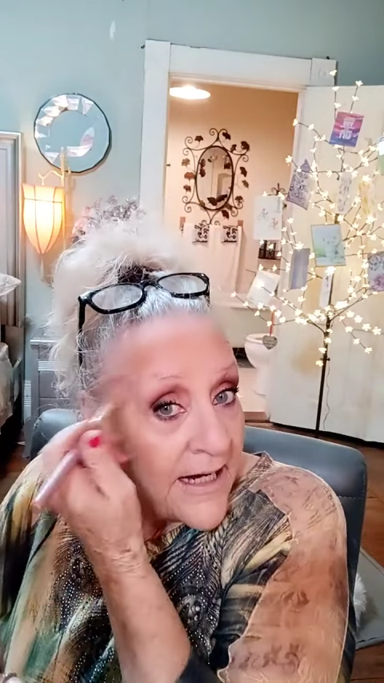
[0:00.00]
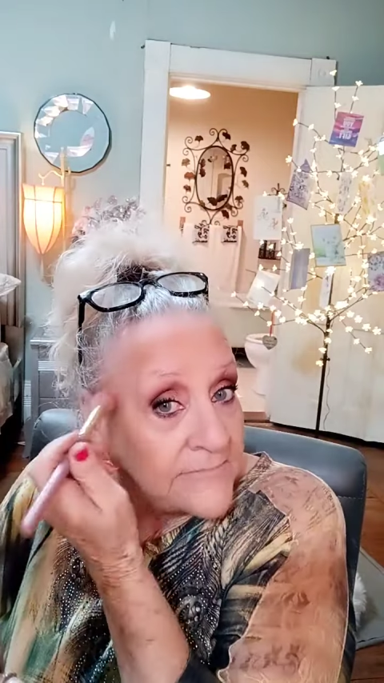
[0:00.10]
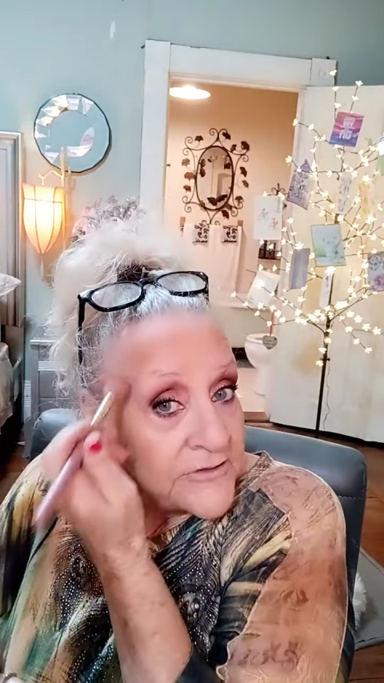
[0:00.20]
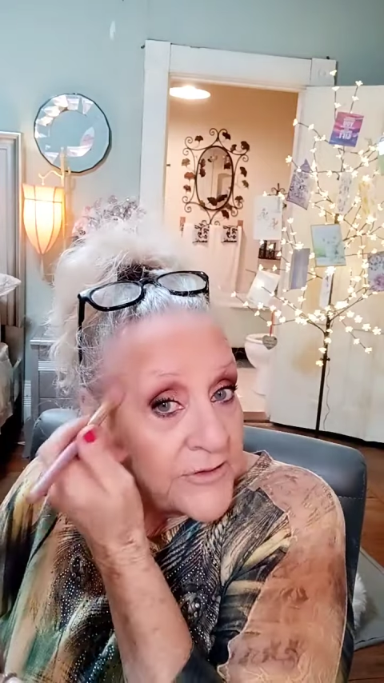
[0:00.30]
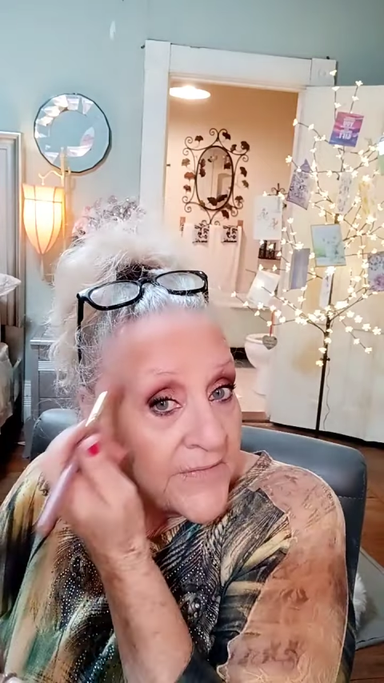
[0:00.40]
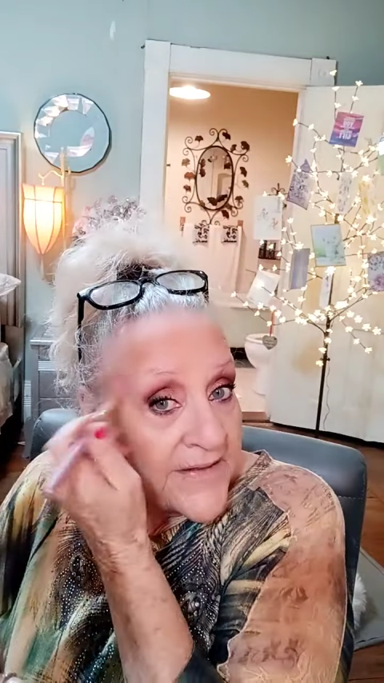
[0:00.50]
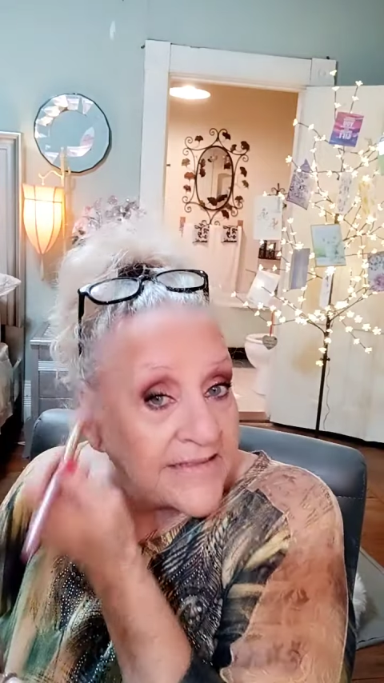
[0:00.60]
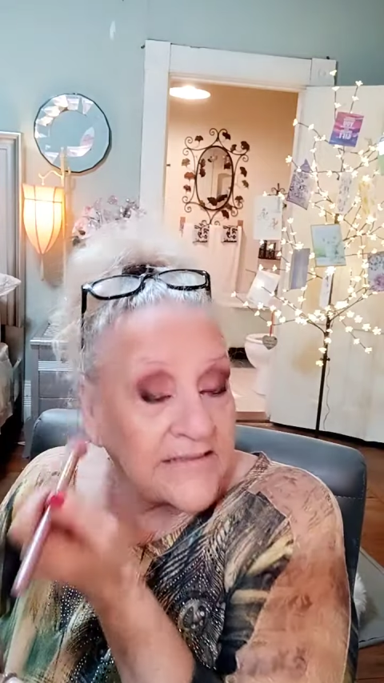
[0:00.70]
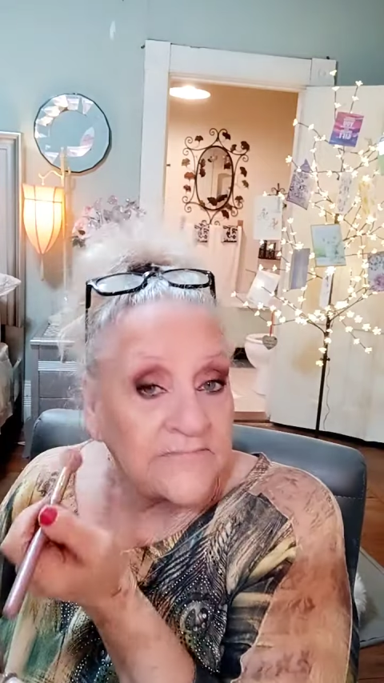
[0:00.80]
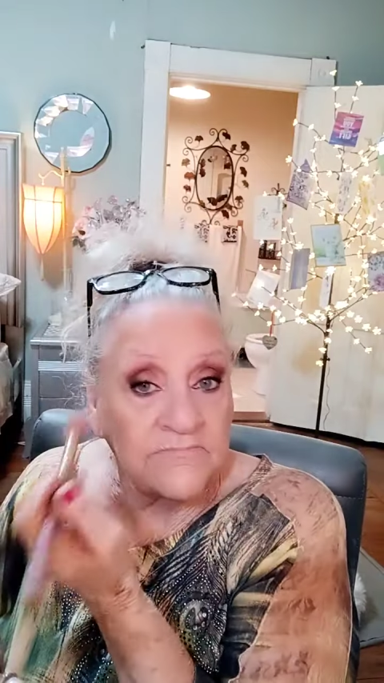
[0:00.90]
I'm going to
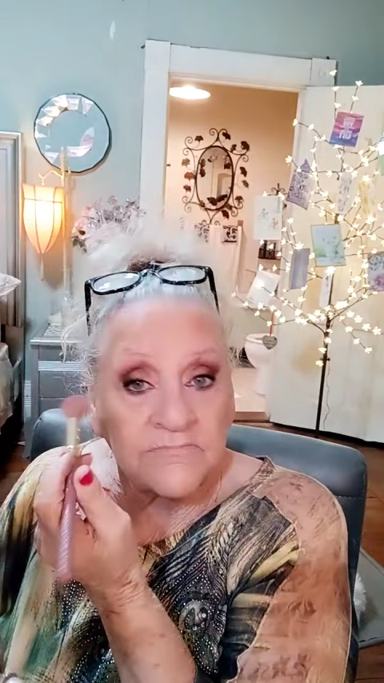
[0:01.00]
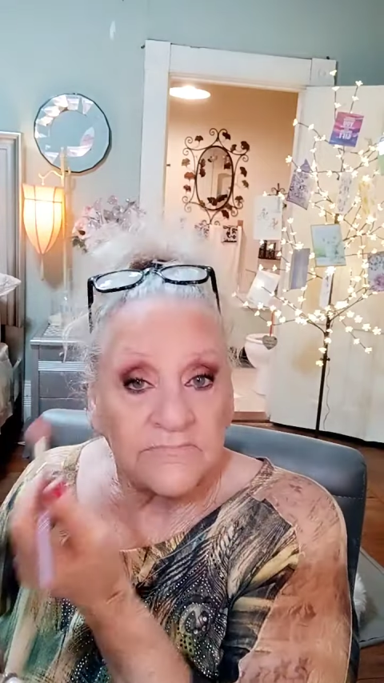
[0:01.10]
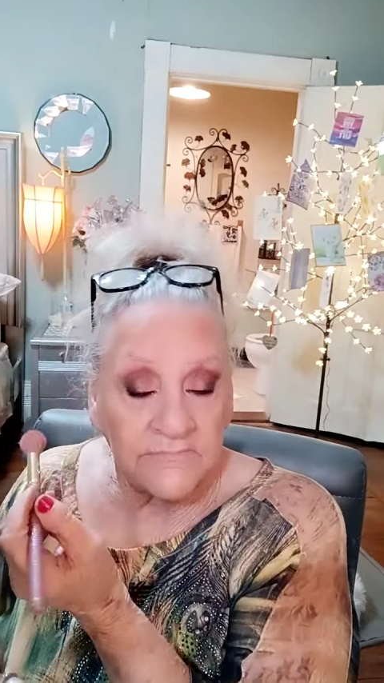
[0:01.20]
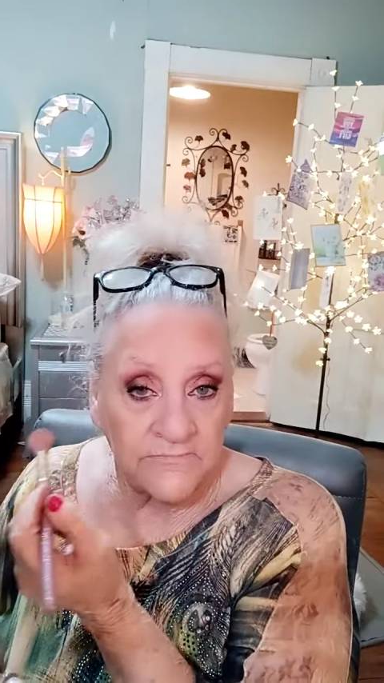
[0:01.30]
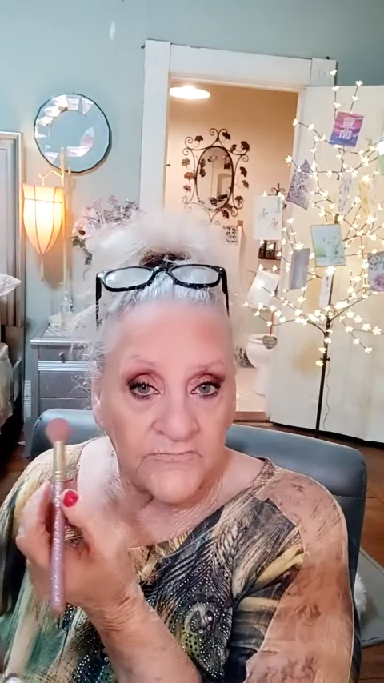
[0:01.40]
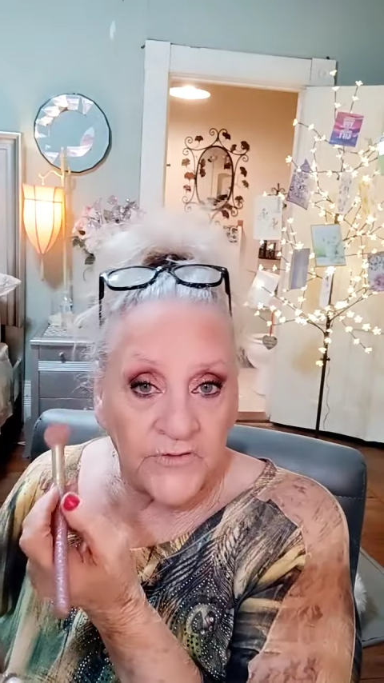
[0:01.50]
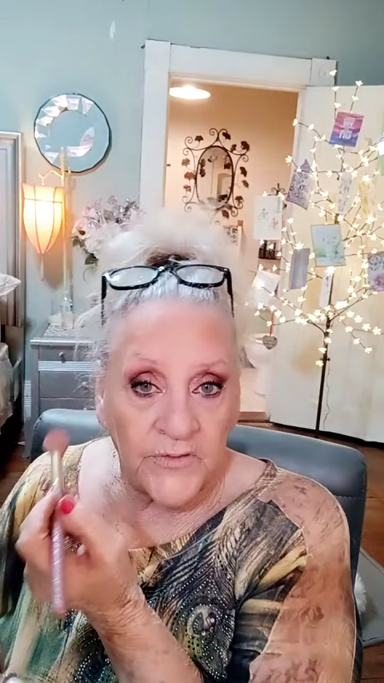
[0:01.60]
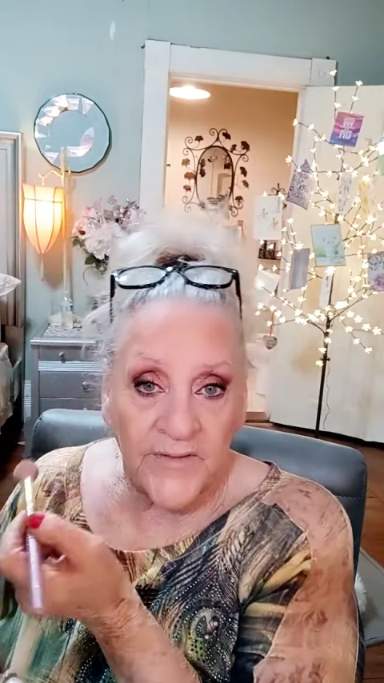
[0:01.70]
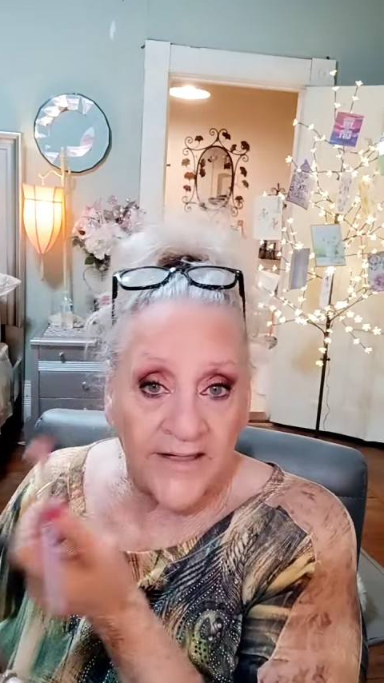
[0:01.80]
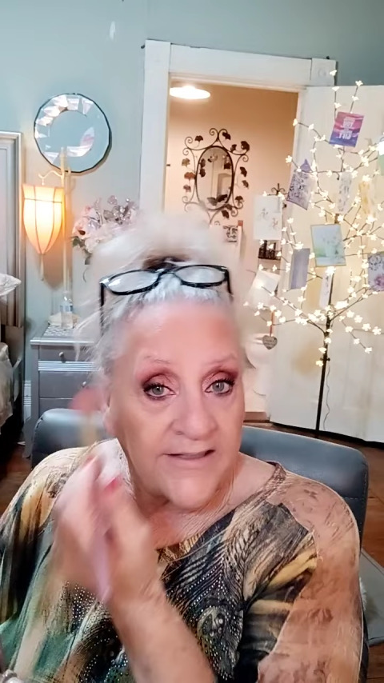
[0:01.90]
get for
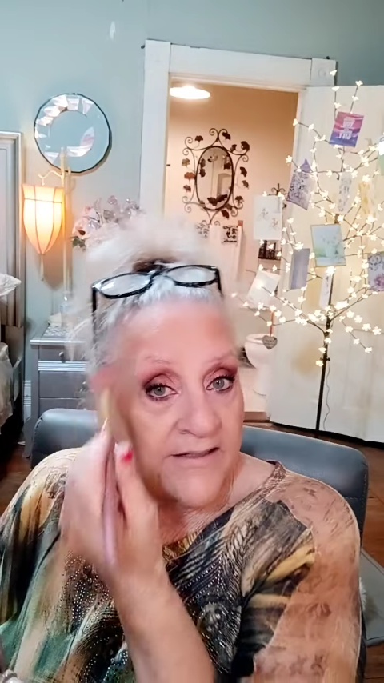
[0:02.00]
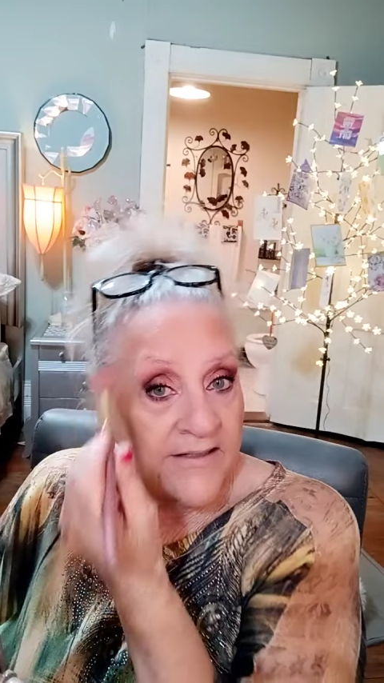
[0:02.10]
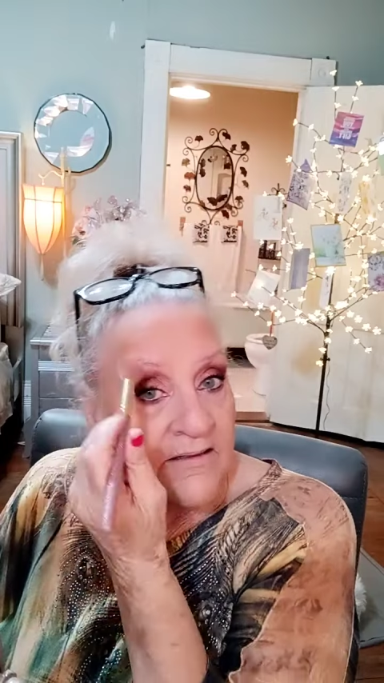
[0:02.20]
my